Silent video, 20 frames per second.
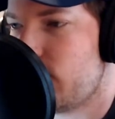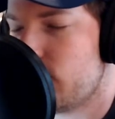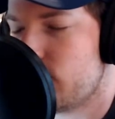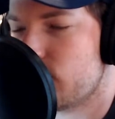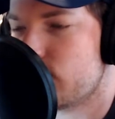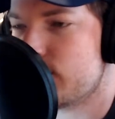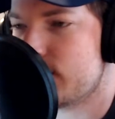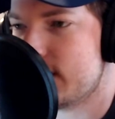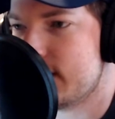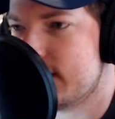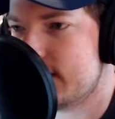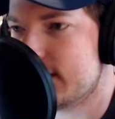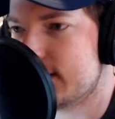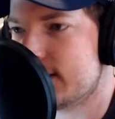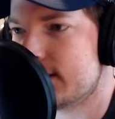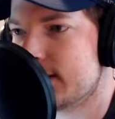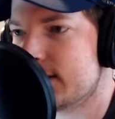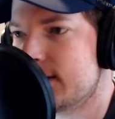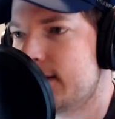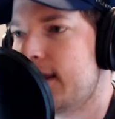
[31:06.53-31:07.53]

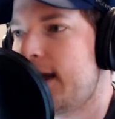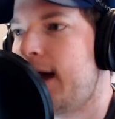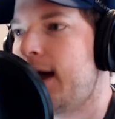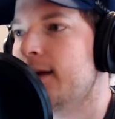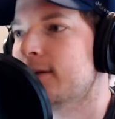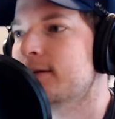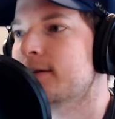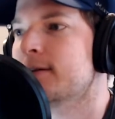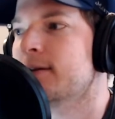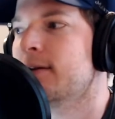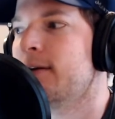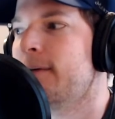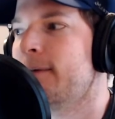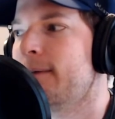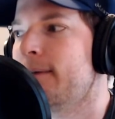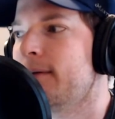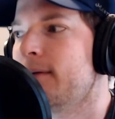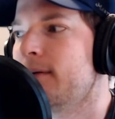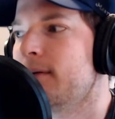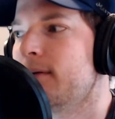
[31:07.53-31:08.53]
pieces that
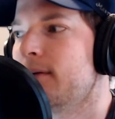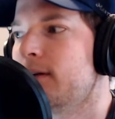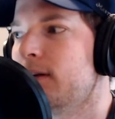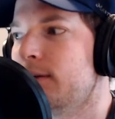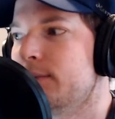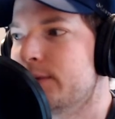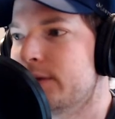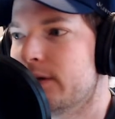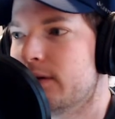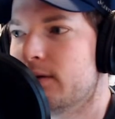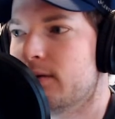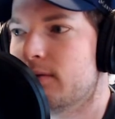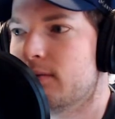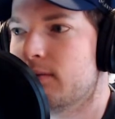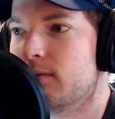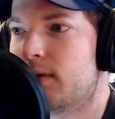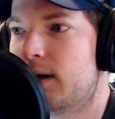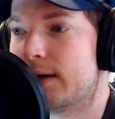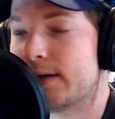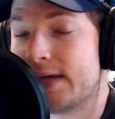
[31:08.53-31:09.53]

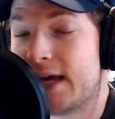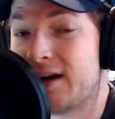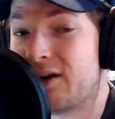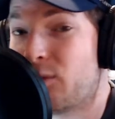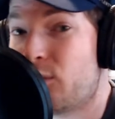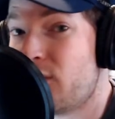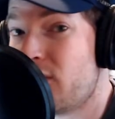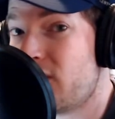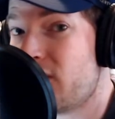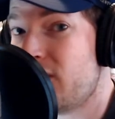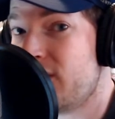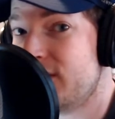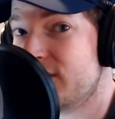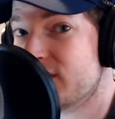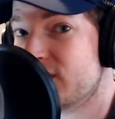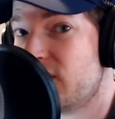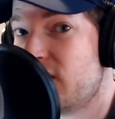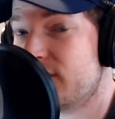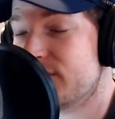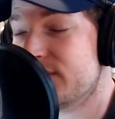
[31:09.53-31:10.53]
Clemson has had to work on this
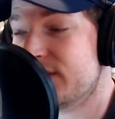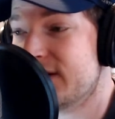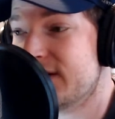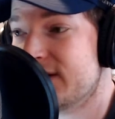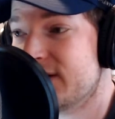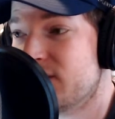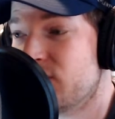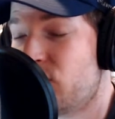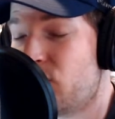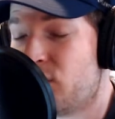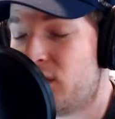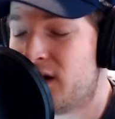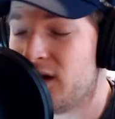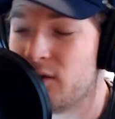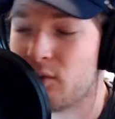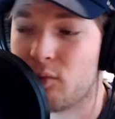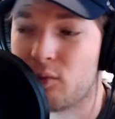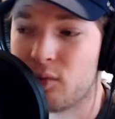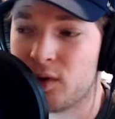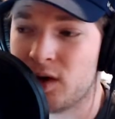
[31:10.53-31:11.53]
offseason. One of the
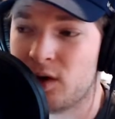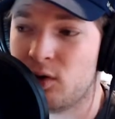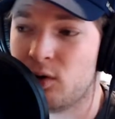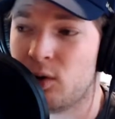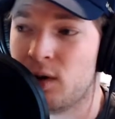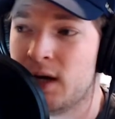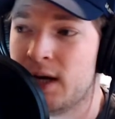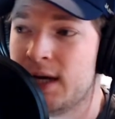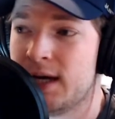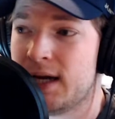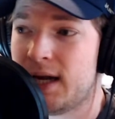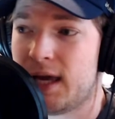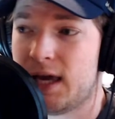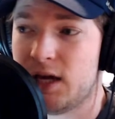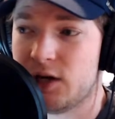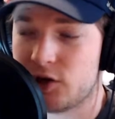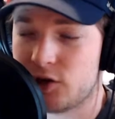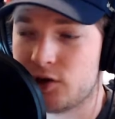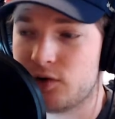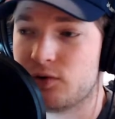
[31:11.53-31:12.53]
real
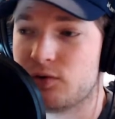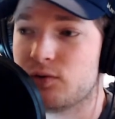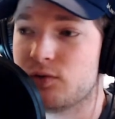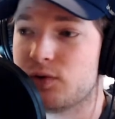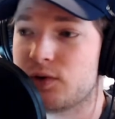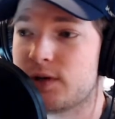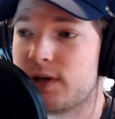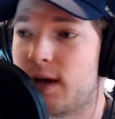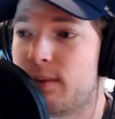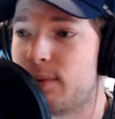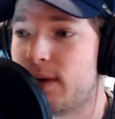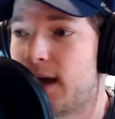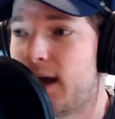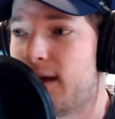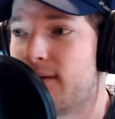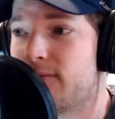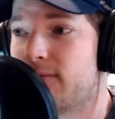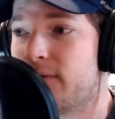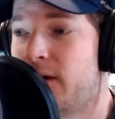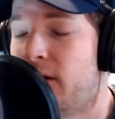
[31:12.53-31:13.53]
issues that
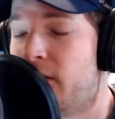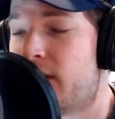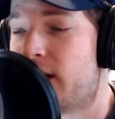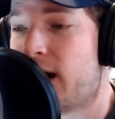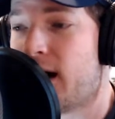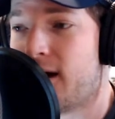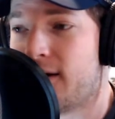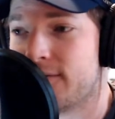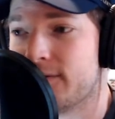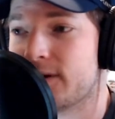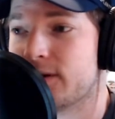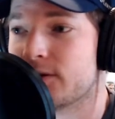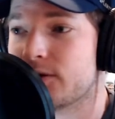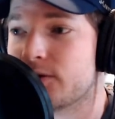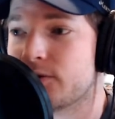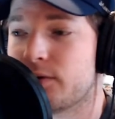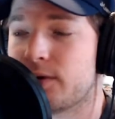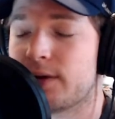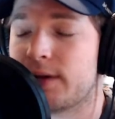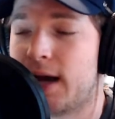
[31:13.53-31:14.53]
became very obvious
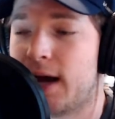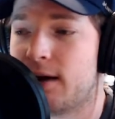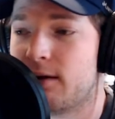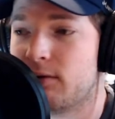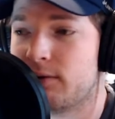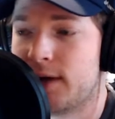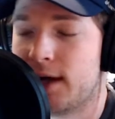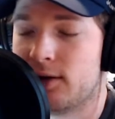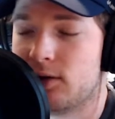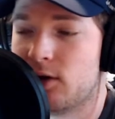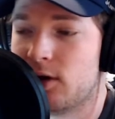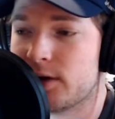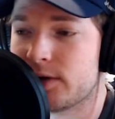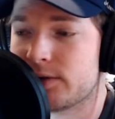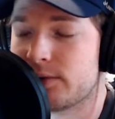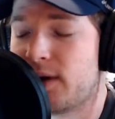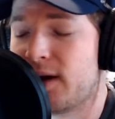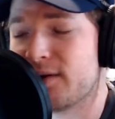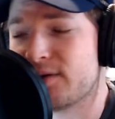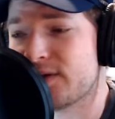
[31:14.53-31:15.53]
during that loss to
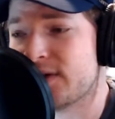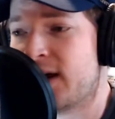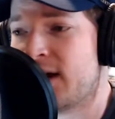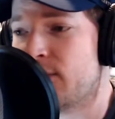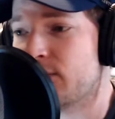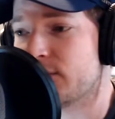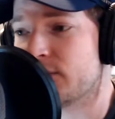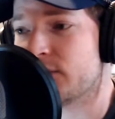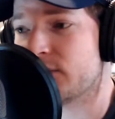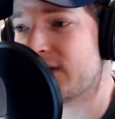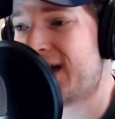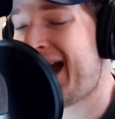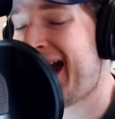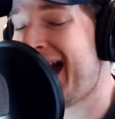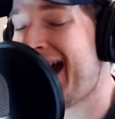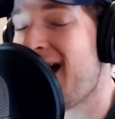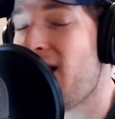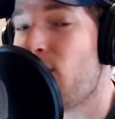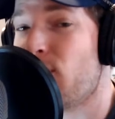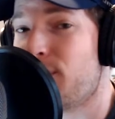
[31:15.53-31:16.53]
Ohio State was just
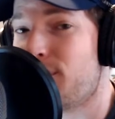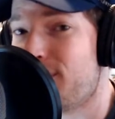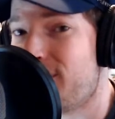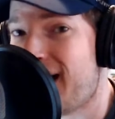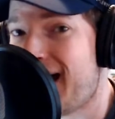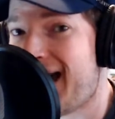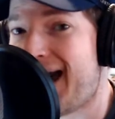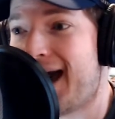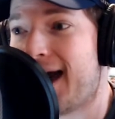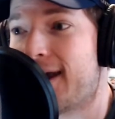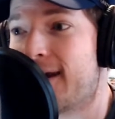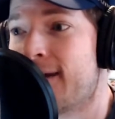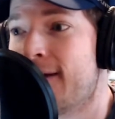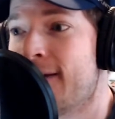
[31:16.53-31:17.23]
how bad